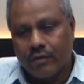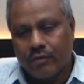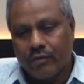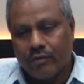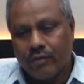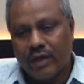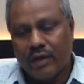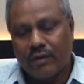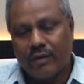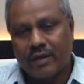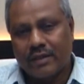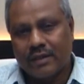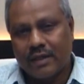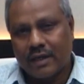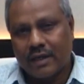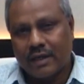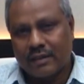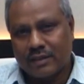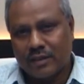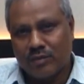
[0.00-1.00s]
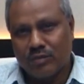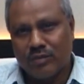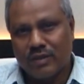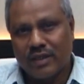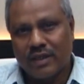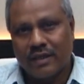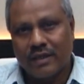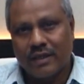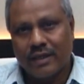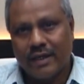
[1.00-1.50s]
Whenever there are some
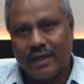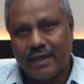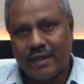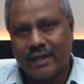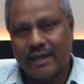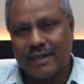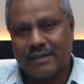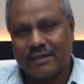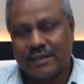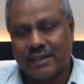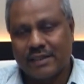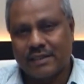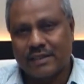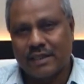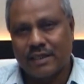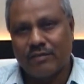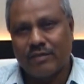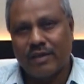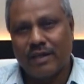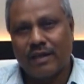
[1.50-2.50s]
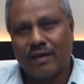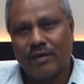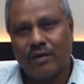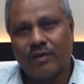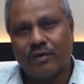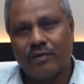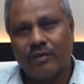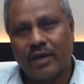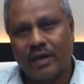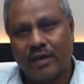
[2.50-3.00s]
hindrances and
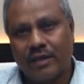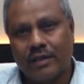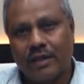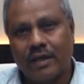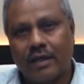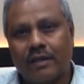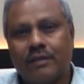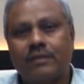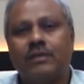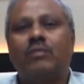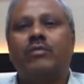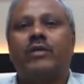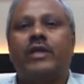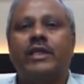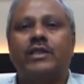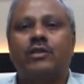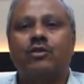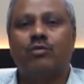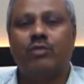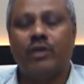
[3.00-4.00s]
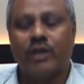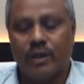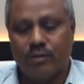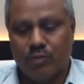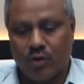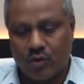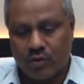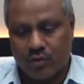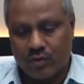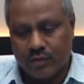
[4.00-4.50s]
whenever there are some trees to be
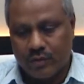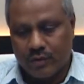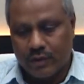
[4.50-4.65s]
removed,